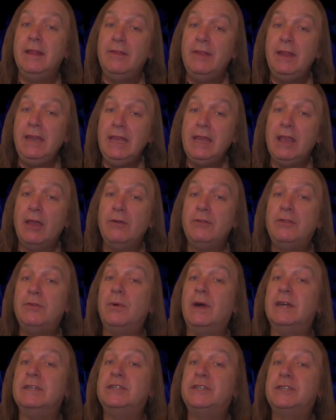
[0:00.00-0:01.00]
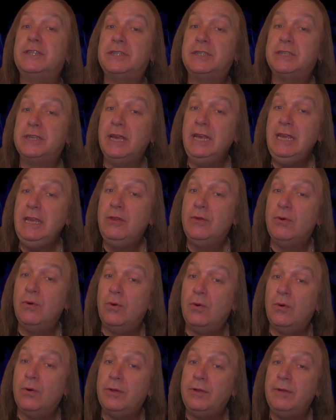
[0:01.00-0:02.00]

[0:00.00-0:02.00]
Then you go to a C chord.